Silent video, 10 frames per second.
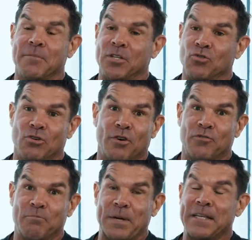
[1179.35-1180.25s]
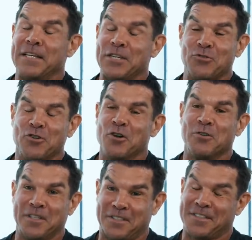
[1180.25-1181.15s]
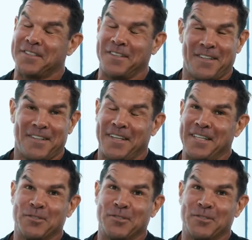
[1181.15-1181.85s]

I mean, you know, if you've been there, you know it's yeah.